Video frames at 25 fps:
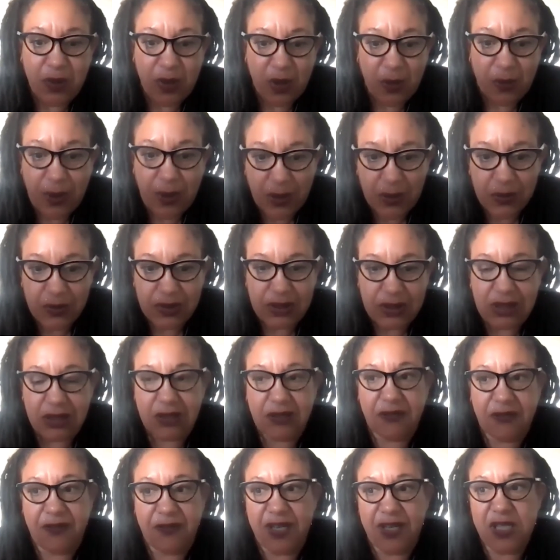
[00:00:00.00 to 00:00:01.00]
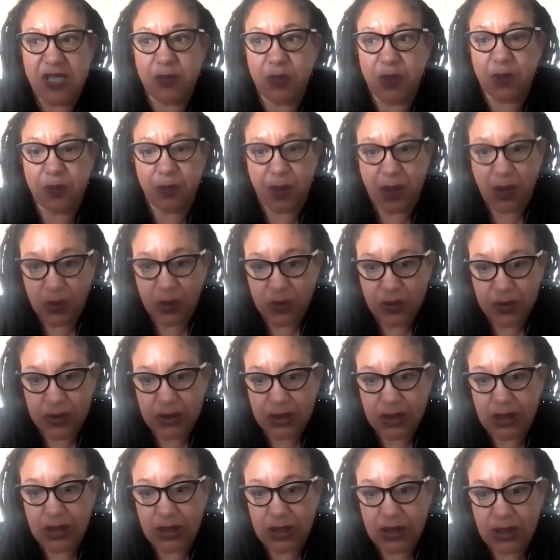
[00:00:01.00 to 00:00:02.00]
Twitter post or a Facebook
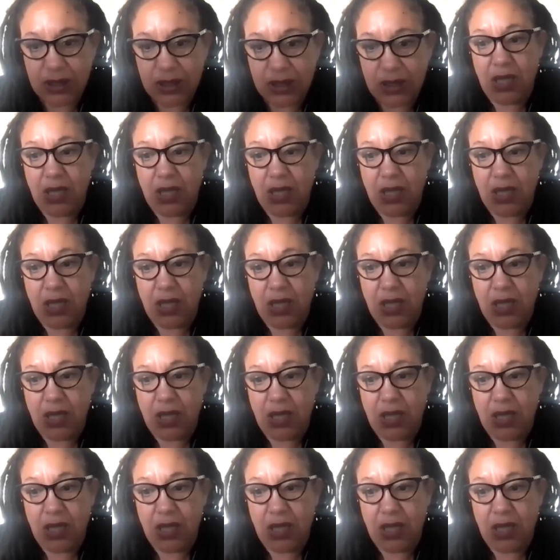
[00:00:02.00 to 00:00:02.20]
post.